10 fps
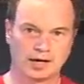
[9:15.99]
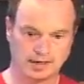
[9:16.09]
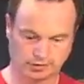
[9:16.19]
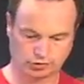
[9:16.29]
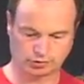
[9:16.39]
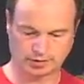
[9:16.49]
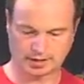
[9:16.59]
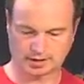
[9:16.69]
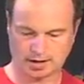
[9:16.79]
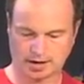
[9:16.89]
it should
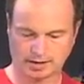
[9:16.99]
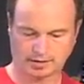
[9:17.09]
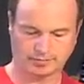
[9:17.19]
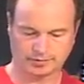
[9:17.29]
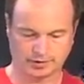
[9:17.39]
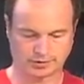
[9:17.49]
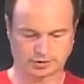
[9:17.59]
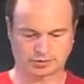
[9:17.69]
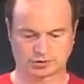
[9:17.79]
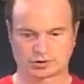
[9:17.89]
get high enough that it's
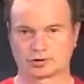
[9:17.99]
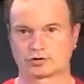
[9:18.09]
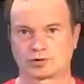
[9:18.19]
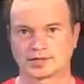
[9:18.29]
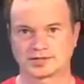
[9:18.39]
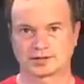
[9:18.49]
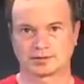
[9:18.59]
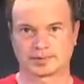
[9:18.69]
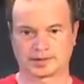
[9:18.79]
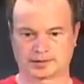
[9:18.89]
going to start cresting the
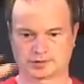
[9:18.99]
pan.